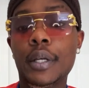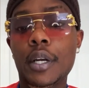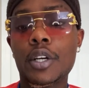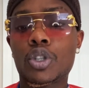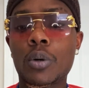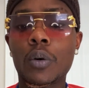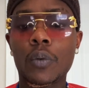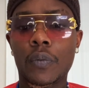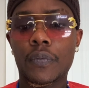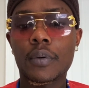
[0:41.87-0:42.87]
in the
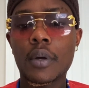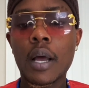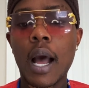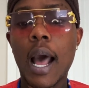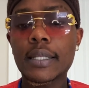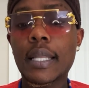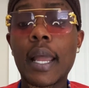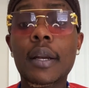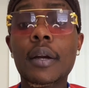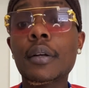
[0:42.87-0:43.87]
truth. I
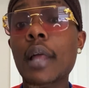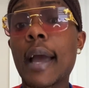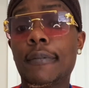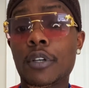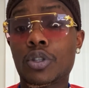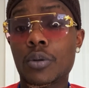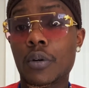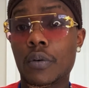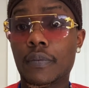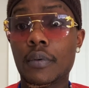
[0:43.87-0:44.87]
stand in the light of the
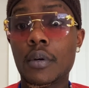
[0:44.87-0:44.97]
truth.